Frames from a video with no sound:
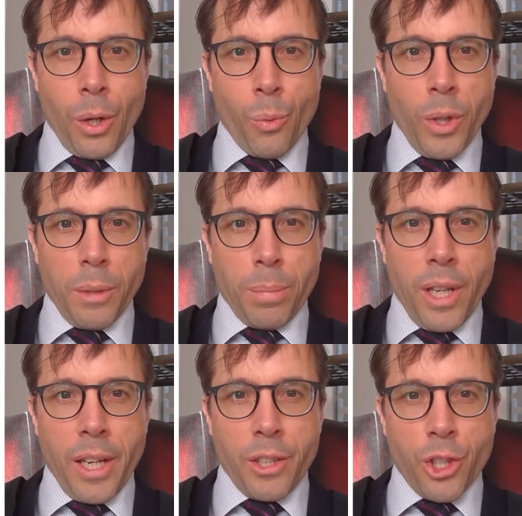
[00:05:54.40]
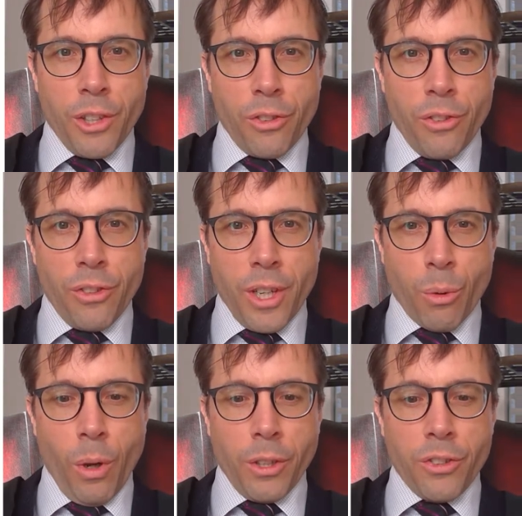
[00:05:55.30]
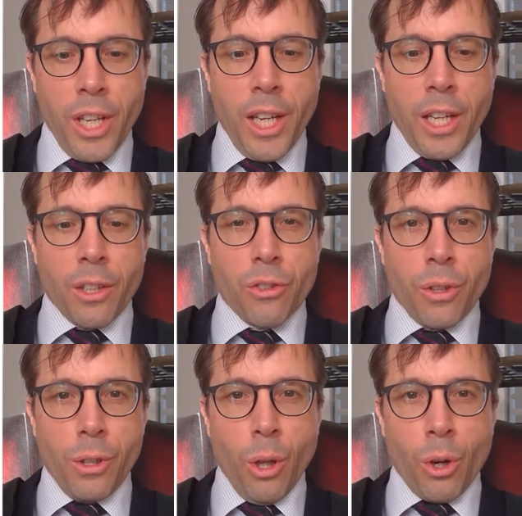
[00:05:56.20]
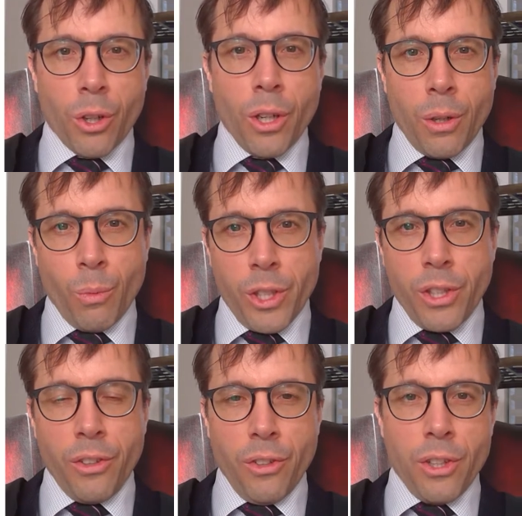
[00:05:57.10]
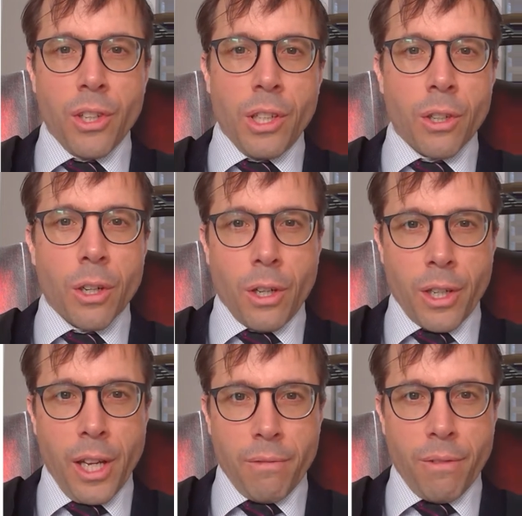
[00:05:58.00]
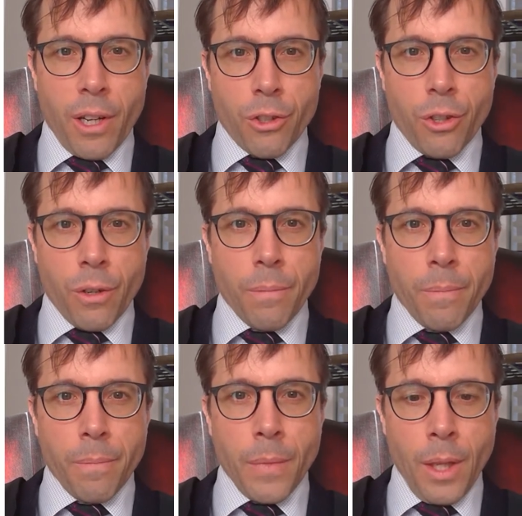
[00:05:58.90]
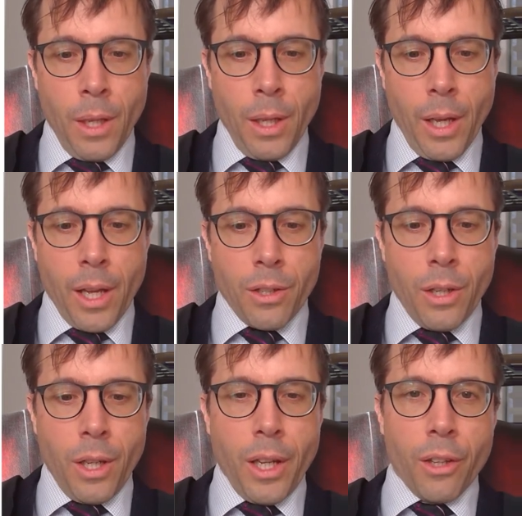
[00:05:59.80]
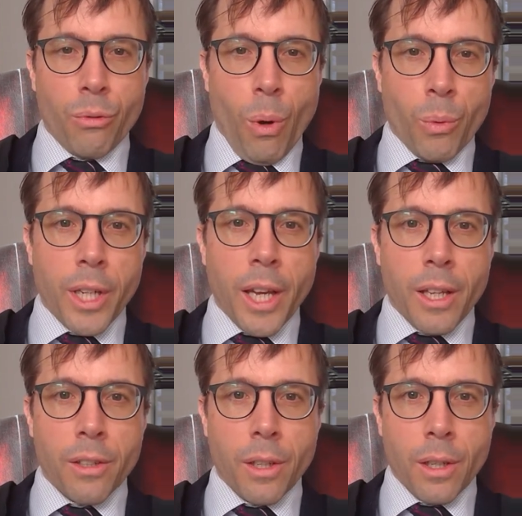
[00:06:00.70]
We'll apply Jensen's inequality here to log, which is indeed a concave function, and here's what we get.